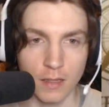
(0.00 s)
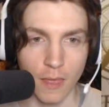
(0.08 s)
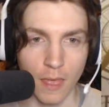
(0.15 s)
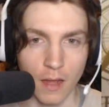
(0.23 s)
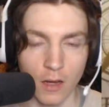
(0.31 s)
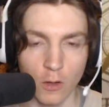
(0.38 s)

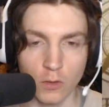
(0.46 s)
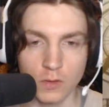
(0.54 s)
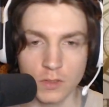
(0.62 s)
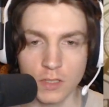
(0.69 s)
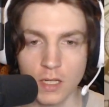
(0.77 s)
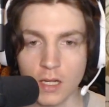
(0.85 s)

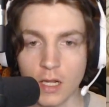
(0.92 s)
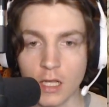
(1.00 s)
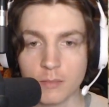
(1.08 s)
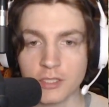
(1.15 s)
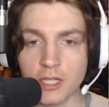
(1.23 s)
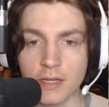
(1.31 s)
locals.
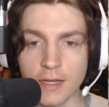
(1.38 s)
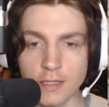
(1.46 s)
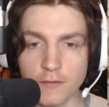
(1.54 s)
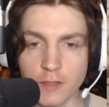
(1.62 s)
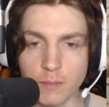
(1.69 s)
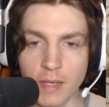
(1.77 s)
But yeah,
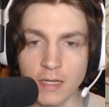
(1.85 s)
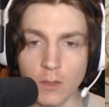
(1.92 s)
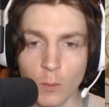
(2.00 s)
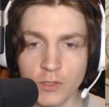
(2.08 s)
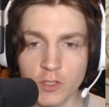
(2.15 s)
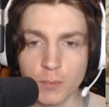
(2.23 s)
activate main,
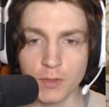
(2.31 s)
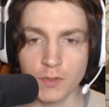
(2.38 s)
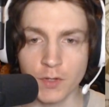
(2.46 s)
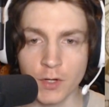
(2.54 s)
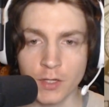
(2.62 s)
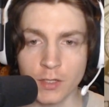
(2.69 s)
once per
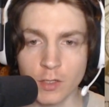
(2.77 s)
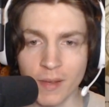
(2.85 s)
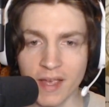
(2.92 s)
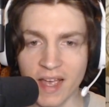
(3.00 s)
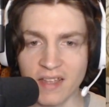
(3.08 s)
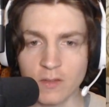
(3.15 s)
turn you may
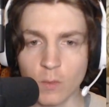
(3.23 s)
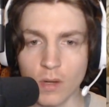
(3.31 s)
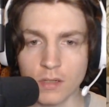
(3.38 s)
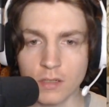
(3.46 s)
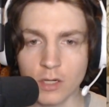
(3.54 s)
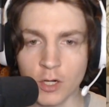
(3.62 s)
add
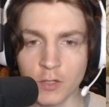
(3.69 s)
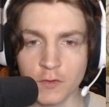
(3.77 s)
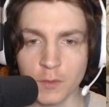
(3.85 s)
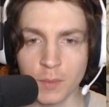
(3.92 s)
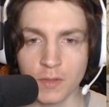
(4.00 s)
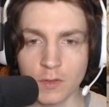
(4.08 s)
one card
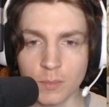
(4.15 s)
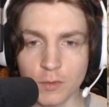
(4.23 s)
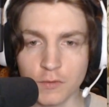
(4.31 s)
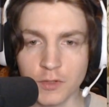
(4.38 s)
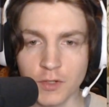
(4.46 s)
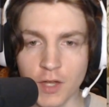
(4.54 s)
from the top
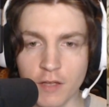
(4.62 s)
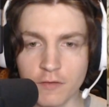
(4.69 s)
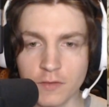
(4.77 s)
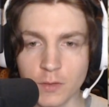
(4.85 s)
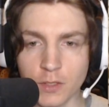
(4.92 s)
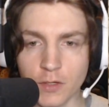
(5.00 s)
of your life
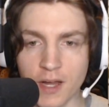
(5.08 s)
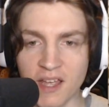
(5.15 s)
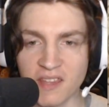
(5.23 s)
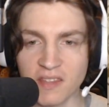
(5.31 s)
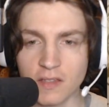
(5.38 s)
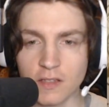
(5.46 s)
to your
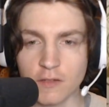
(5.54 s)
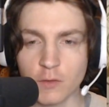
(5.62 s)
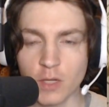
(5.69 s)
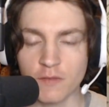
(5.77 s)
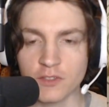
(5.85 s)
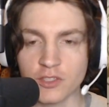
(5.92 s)
hand. If you
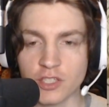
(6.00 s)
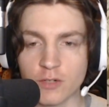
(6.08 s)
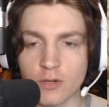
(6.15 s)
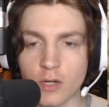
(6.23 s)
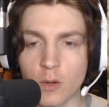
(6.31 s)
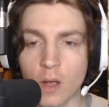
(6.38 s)
have
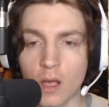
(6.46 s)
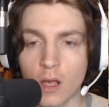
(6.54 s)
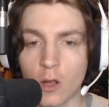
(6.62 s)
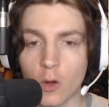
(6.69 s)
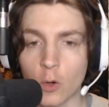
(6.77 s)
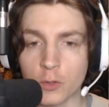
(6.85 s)
0
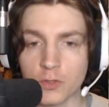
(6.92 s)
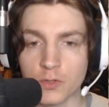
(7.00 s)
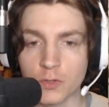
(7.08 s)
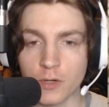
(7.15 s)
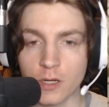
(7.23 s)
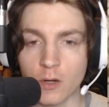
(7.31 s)
or
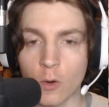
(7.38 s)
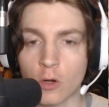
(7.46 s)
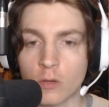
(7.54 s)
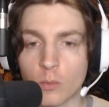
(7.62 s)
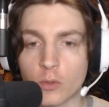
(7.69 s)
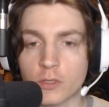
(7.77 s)
3 or
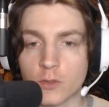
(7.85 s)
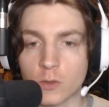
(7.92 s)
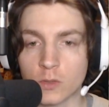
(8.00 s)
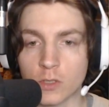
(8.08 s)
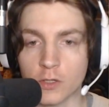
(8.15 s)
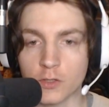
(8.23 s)
more
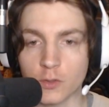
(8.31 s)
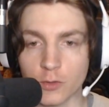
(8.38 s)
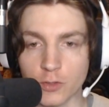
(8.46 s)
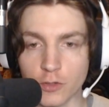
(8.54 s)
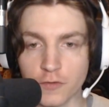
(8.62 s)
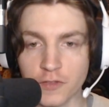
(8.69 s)
Dawn cards on
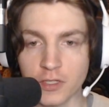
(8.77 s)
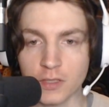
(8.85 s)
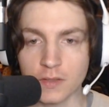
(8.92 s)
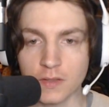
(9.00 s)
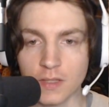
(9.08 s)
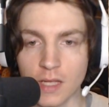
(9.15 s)
your
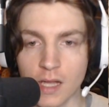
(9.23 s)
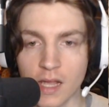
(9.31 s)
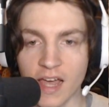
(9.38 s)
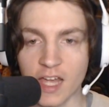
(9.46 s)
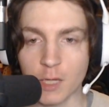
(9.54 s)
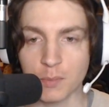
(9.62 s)
field,
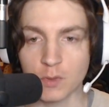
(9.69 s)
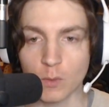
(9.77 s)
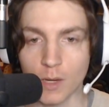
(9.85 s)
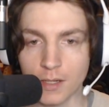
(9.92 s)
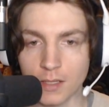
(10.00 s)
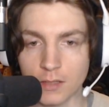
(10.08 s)
add up to
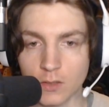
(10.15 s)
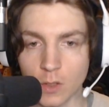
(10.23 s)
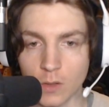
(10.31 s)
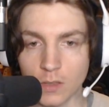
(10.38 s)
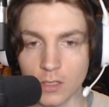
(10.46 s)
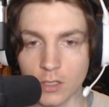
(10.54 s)
1
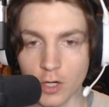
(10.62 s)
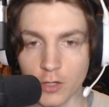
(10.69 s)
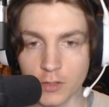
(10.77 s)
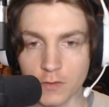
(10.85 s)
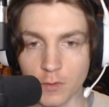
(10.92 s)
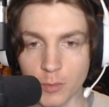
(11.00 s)
Dawn
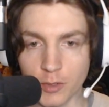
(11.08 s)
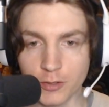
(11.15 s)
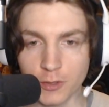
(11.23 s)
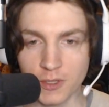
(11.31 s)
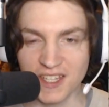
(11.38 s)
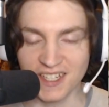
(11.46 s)
card from your
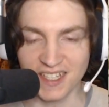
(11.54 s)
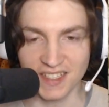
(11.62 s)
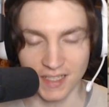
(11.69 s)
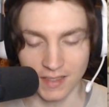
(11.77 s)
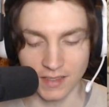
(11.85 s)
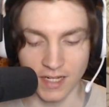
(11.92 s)
Dawn deck as
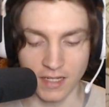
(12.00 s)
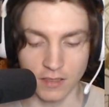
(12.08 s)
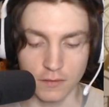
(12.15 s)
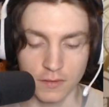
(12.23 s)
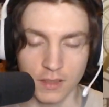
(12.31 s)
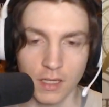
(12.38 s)
that is
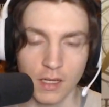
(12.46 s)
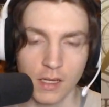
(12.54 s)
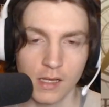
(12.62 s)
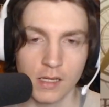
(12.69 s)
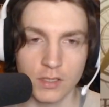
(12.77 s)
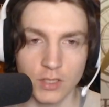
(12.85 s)
active.
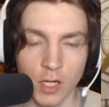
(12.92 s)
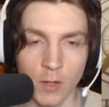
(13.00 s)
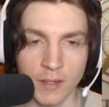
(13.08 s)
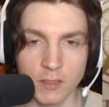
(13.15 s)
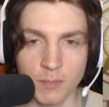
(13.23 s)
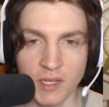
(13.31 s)
So
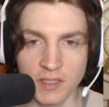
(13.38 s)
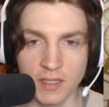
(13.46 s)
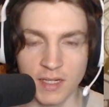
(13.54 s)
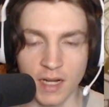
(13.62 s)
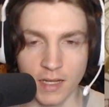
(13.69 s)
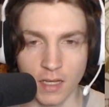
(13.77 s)
it's
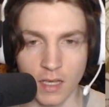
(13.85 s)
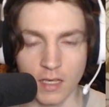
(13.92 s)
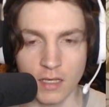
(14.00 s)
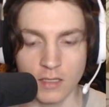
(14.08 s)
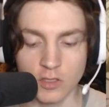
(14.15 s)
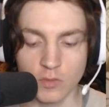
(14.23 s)
basically like
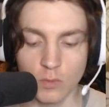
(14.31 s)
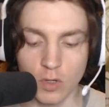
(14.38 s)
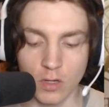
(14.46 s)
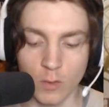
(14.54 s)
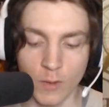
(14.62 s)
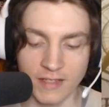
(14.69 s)
a
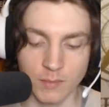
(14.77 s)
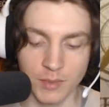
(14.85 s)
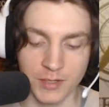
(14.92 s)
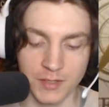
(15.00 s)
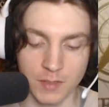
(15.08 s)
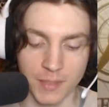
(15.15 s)
small
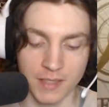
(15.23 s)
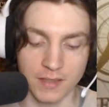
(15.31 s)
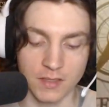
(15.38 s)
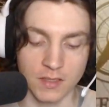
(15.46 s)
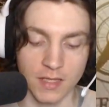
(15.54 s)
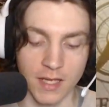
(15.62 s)
Whitebeard, but
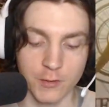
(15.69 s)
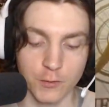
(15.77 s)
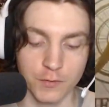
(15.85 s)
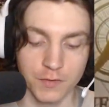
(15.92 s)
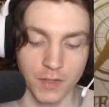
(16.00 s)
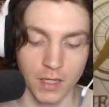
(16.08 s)
instead
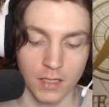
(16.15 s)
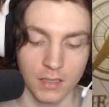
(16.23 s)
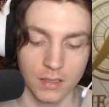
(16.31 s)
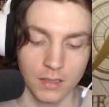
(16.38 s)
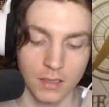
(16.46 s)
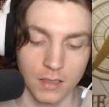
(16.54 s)
of
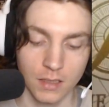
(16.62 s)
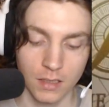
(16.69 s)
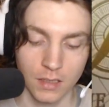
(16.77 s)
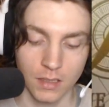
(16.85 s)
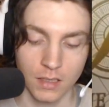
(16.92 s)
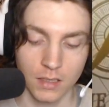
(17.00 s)

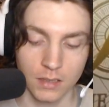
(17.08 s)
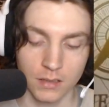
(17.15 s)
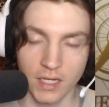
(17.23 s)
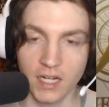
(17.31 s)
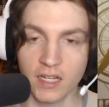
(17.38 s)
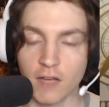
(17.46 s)

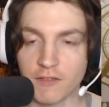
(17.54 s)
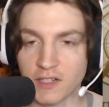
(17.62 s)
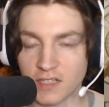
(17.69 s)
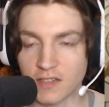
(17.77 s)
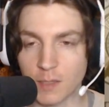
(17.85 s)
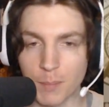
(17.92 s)
having the
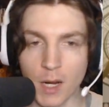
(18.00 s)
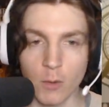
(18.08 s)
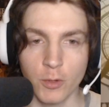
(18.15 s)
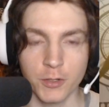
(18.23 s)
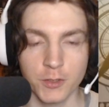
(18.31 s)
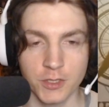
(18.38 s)
attack
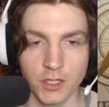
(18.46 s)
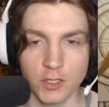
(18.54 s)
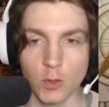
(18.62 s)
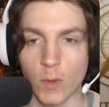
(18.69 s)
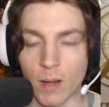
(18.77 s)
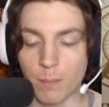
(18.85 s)
power, you just
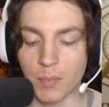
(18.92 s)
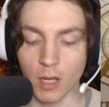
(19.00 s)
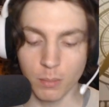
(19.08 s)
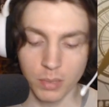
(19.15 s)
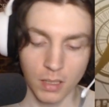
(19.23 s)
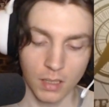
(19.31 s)
ramp
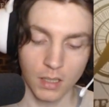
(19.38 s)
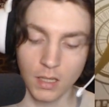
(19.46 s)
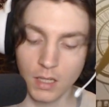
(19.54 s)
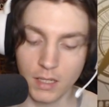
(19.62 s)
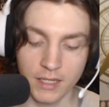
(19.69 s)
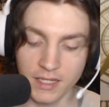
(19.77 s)
up.
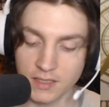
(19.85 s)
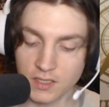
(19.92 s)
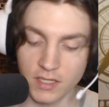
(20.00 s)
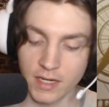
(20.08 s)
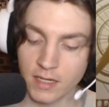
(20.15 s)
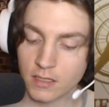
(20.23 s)

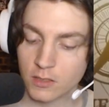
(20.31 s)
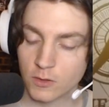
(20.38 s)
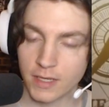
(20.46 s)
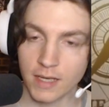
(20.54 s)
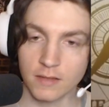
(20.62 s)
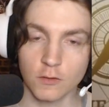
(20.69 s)
Insane, you
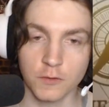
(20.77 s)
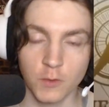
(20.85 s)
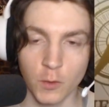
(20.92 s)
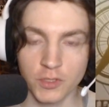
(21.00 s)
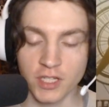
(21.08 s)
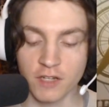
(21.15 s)
get, of
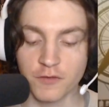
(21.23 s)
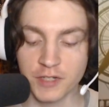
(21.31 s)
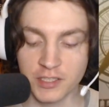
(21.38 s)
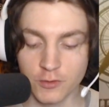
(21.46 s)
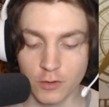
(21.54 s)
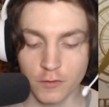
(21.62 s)
course, a free
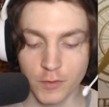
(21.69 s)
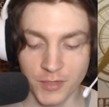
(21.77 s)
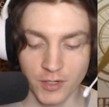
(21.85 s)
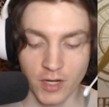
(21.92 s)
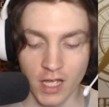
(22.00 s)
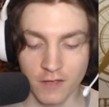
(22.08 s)
draw from
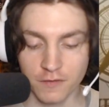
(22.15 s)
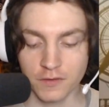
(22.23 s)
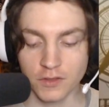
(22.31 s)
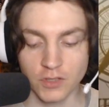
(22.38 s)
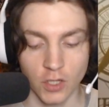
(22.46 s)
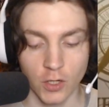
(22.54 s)
your life,
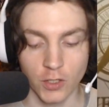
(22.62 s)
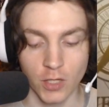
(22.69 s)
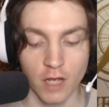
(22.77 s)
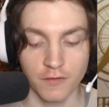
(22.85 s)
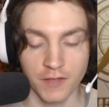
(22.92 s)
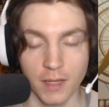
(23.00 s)
so you
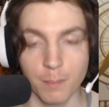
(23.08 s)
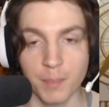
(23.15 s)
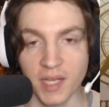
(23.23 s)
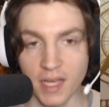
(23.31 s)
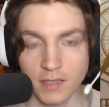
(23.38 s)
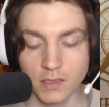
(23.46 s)
have a
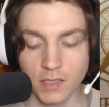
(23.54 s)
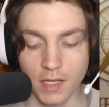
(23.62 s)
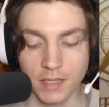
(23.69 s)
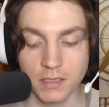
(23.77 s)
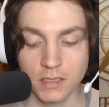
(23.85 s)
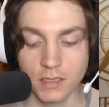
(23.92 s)
big hand
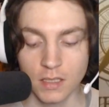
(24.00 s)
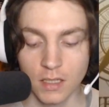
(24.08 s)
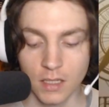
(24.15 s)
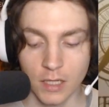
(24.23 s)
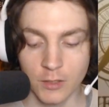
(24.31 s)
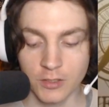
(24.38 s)
size,
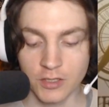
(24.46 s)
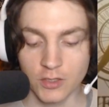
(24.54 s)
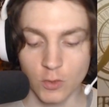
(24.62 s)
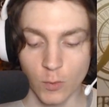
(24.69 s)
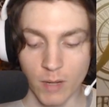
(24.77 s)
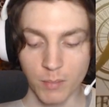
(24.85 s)
and you just
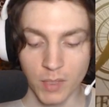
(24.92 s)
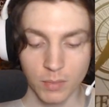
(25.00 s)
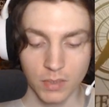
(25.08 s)
ramp up.